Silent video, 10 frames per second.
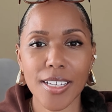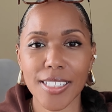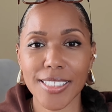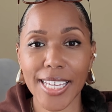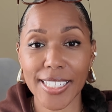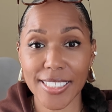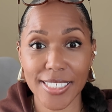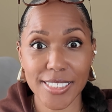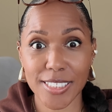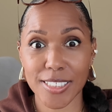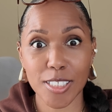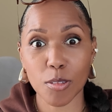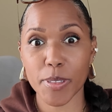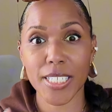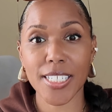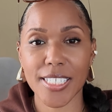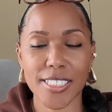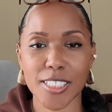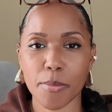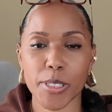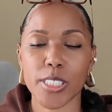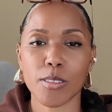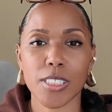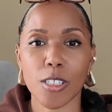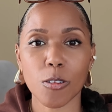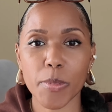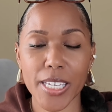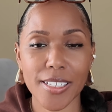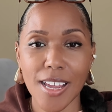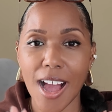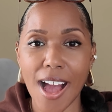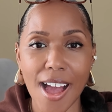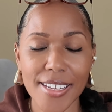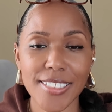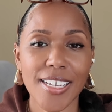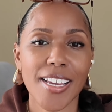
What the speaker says: Lately, it's still been Indian summer. It's still been hot.